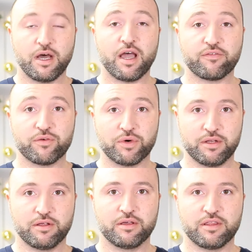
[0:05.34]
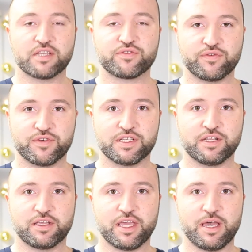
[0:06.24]
Hi everyone, thanks for
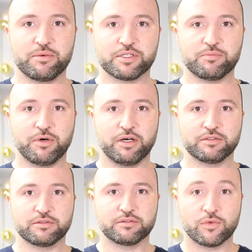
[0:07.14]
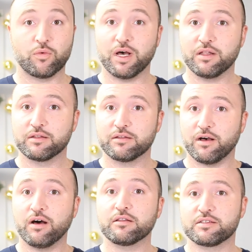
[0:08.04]
visiting the Cabinet Spot. Well,
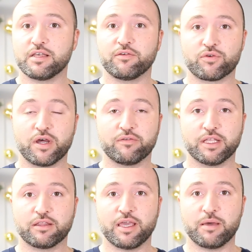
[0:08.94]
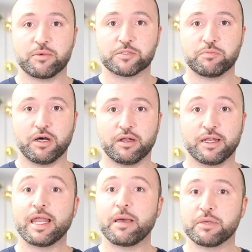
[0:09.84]
the holidays have arrived at the Cabinet Spot,
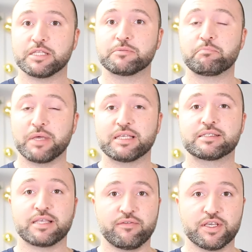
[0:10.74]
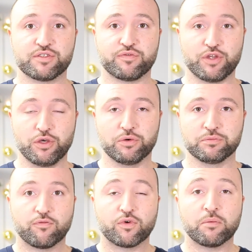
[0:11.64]
and that means big savings for you.
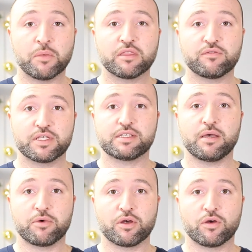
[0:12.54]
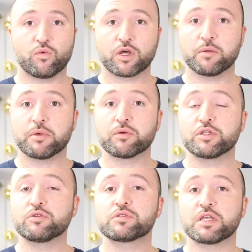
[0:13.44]
For the month of December, we're going to be
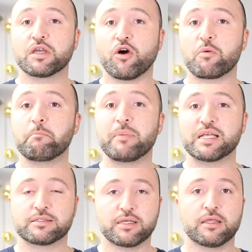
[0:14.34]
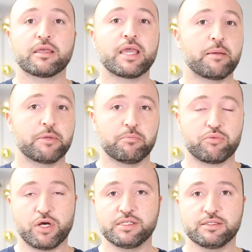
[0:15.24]
reducing our best-selling cabinet
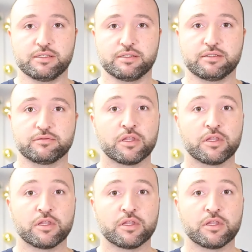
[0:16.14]
prices.